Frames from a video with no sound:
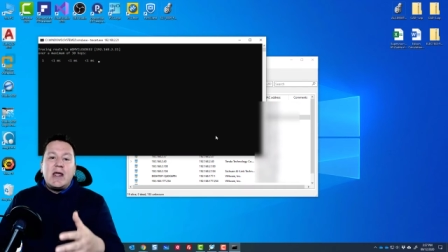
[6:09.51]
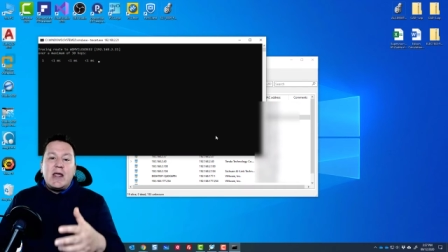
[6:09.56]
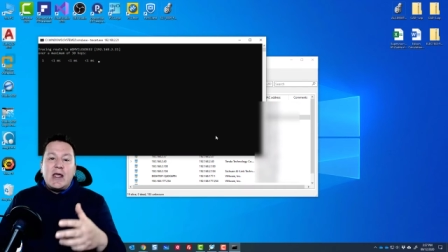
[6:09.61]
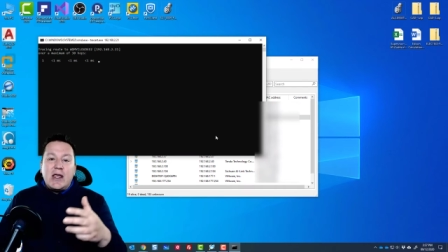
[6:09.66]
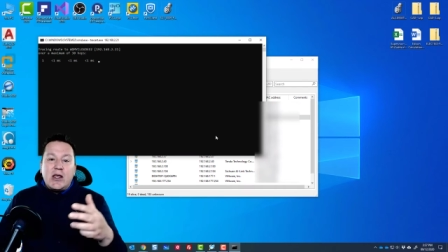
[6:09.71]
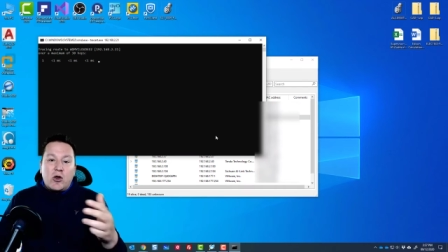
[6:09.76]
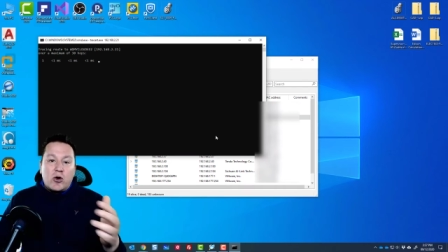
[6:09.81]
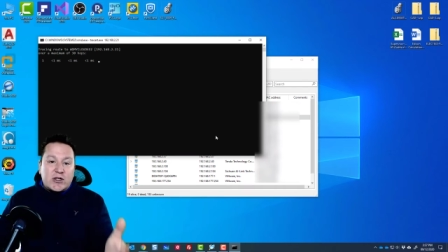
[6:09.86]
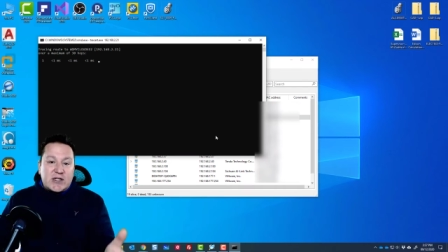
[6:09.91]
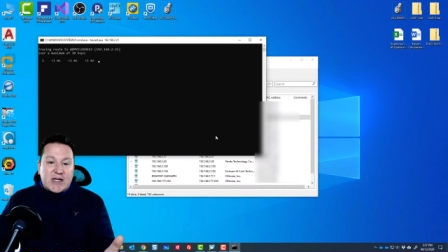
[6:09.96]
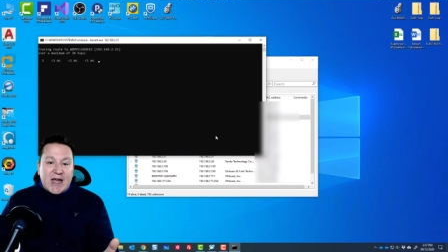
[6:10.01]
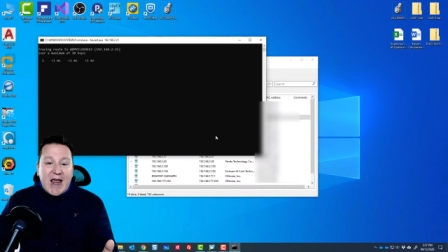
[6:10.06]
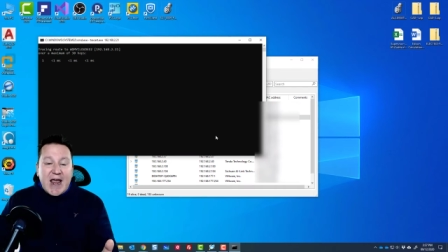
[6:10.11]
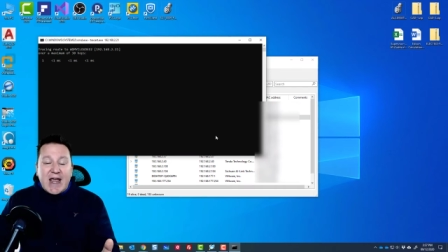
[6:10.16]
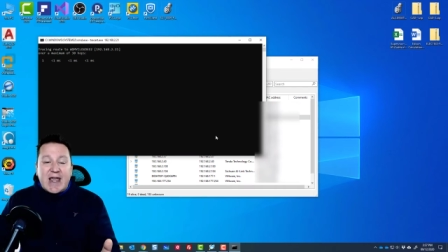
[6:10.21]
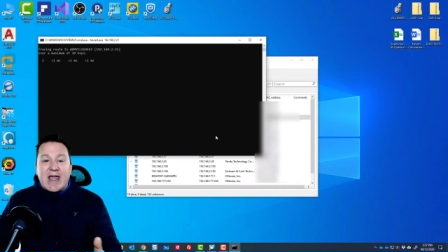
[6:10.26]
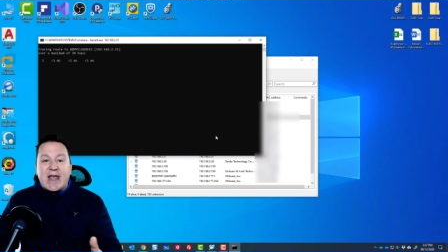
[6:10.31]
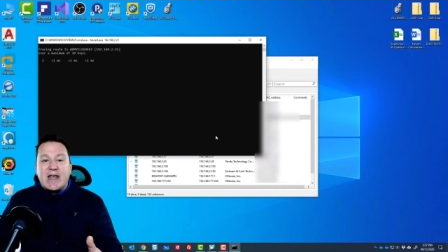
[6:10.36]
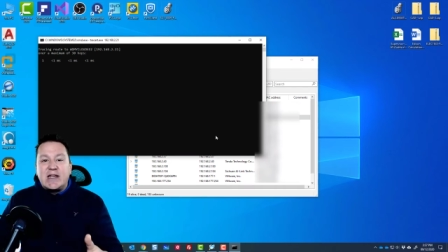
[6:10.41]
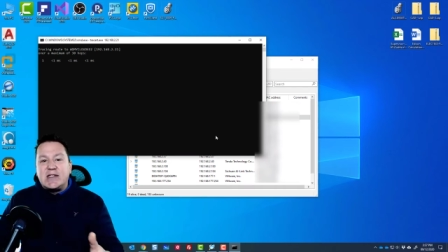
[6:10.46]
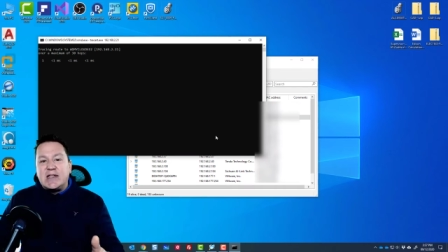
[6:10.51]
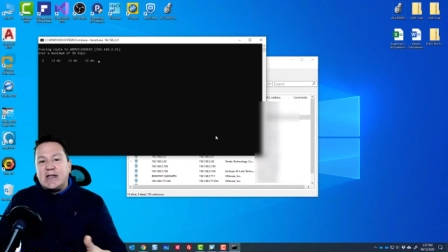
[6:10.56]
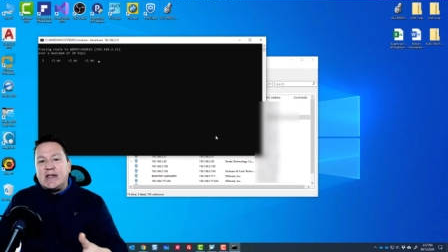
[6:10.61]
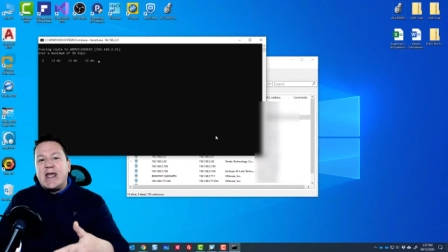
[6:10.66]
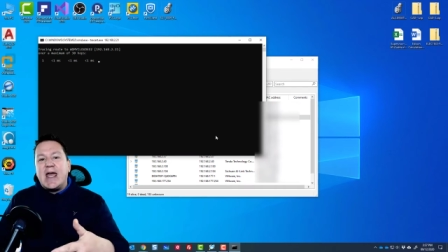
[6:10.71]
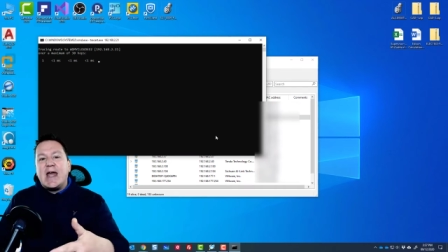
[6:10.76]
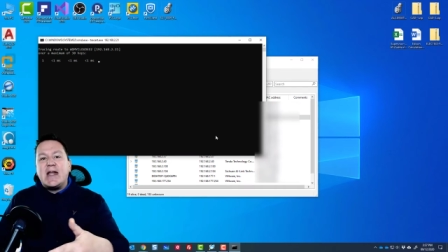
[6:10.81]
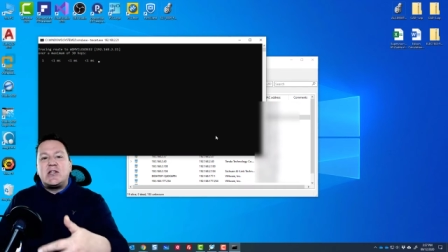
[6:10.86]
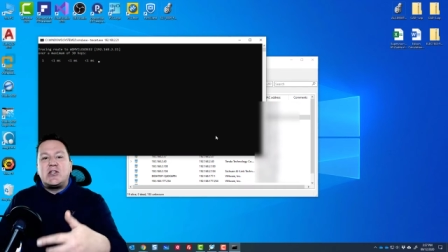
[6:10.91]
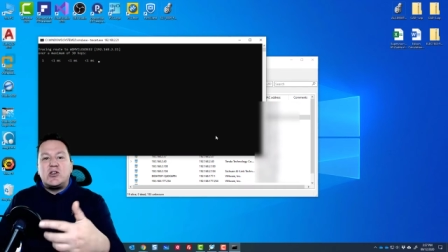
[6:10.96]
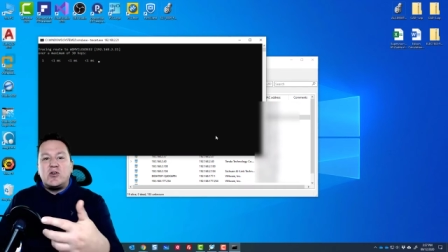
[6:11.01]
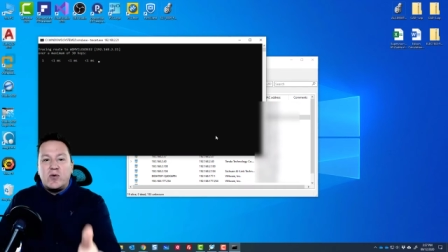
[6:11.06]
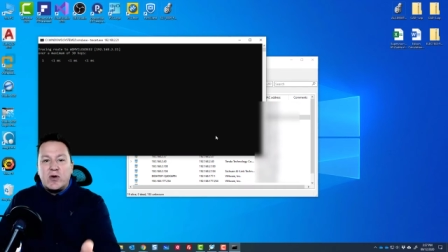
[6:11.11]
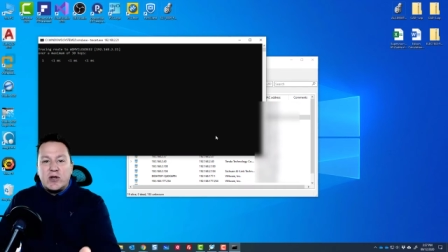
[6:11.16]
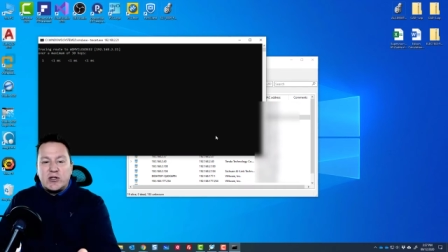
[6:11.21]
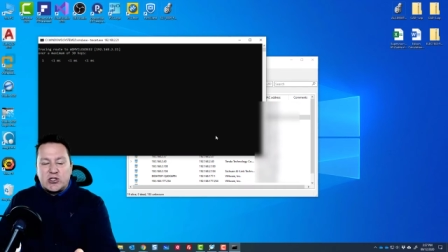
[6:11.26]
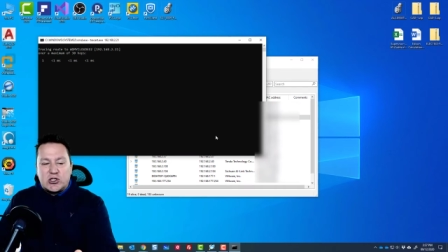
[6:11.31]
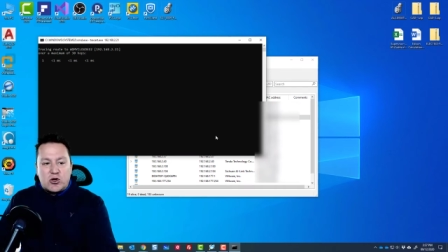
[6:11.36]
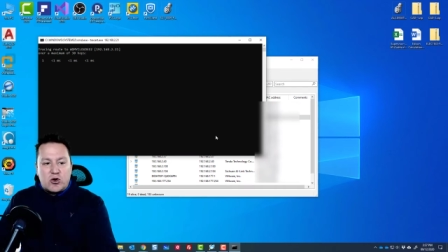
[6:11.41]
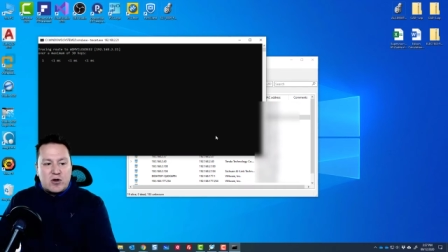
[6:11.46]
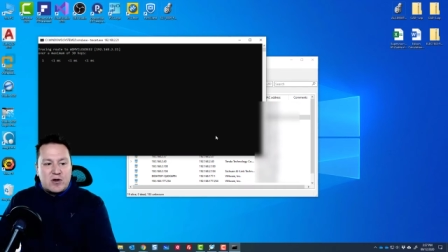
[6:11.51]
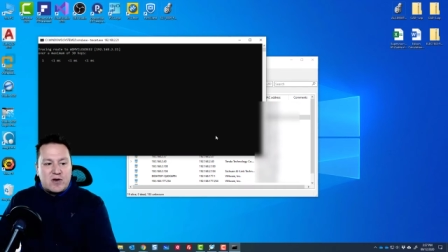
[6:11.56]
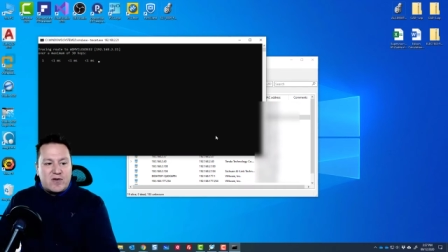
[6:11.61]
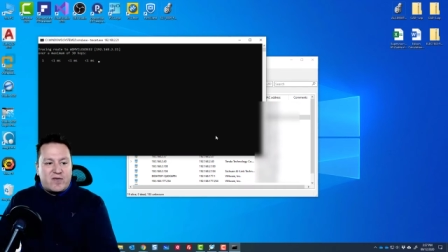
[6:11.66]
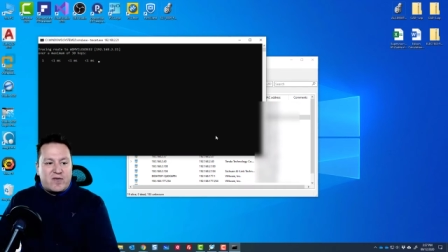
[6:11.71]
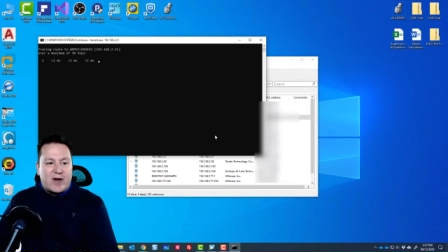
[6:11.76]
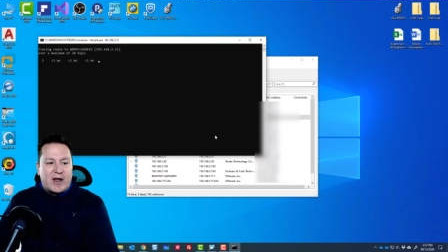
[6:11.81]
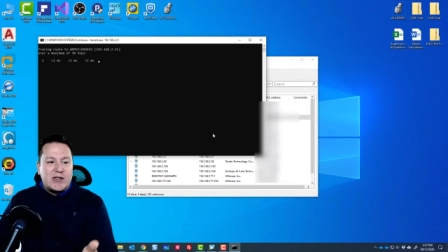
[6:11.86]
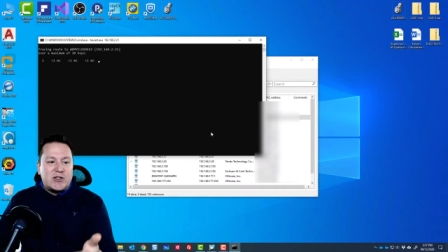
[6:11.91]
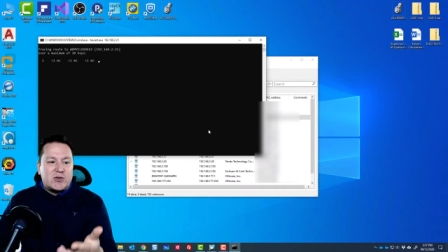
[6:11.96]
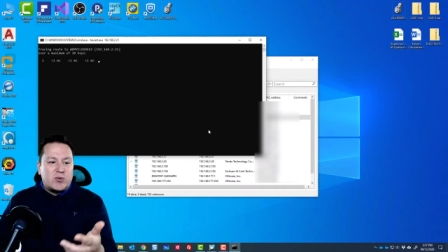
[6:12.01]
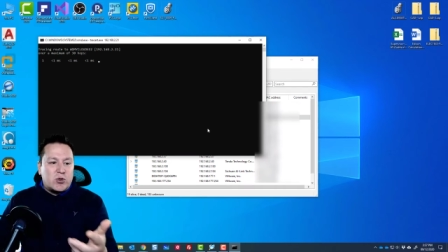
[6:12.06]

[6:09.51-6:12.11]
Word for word: you're taking to get to a certain device,